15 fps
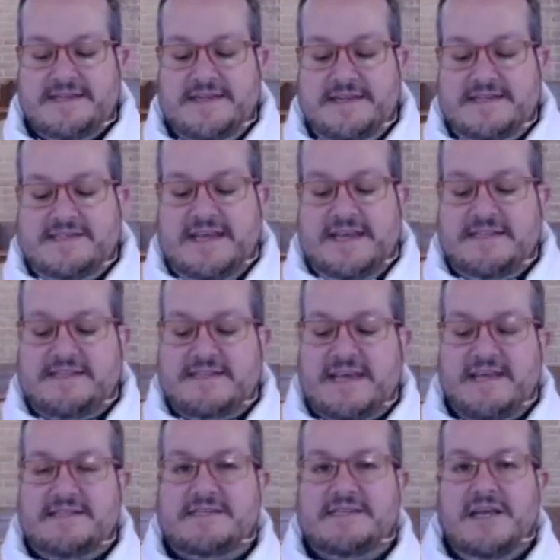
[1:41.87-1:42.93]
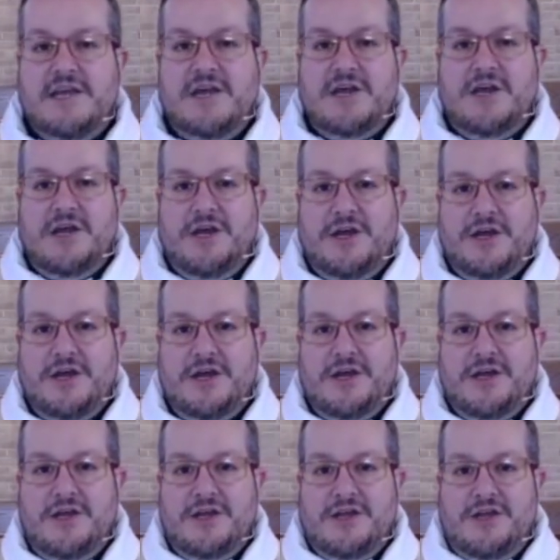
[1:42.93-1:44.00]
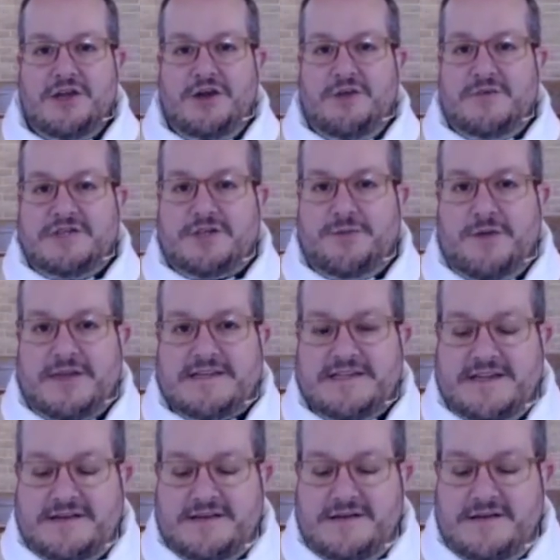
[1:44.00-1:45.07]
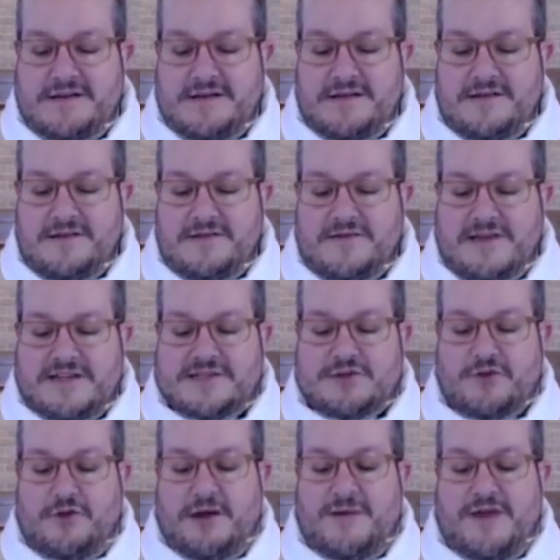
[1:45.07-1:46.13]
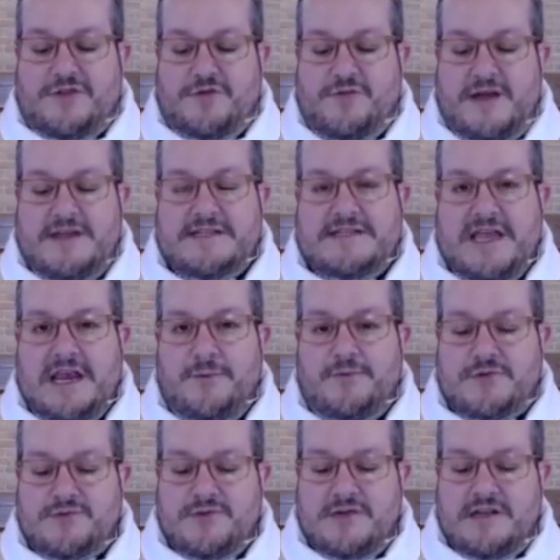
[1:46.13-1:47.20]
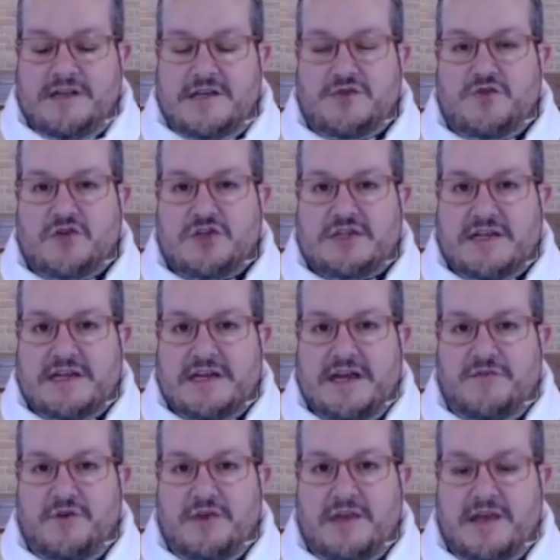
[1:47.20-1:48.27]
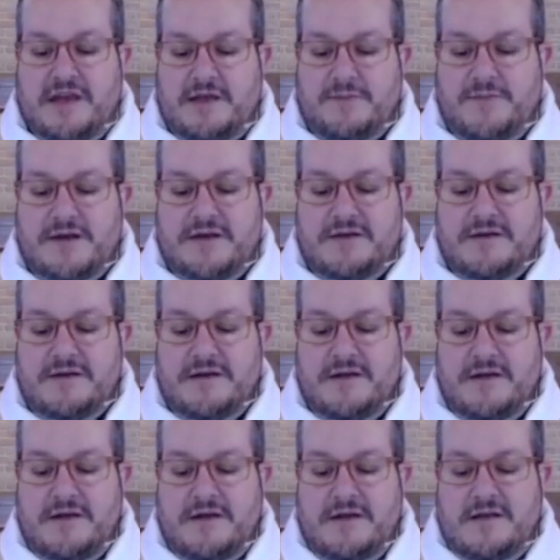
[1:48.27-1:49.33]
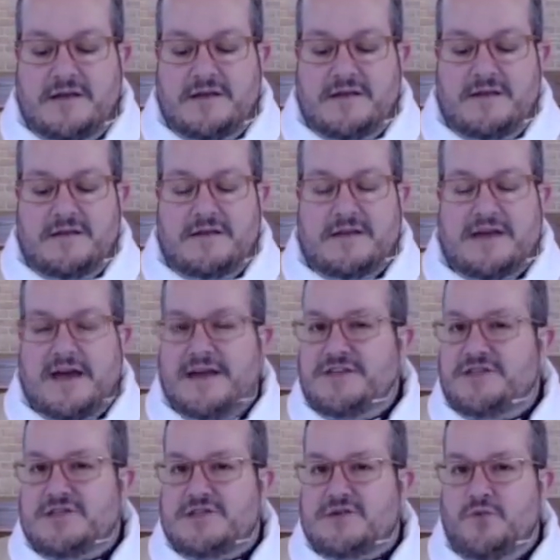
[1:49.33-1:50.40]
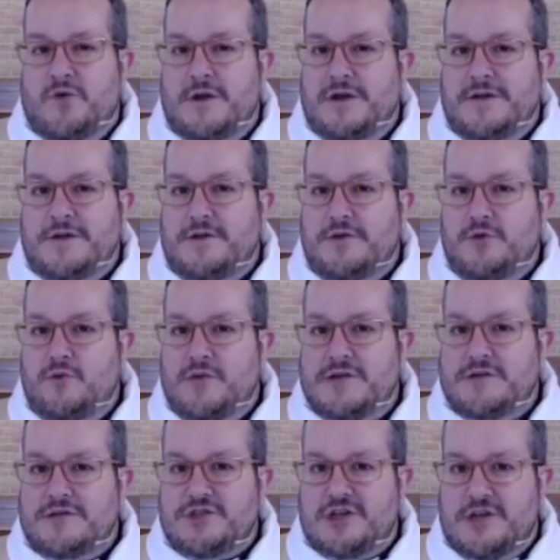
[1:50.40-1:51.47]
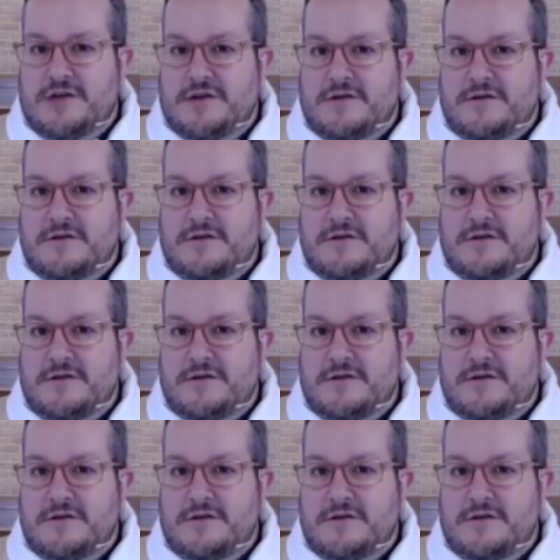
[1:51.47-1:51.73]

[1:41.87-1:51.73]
His aide says, "You know, Mr. President, that story about the red tape was really interesting and everything, but the guy just wanted a new wheelchair."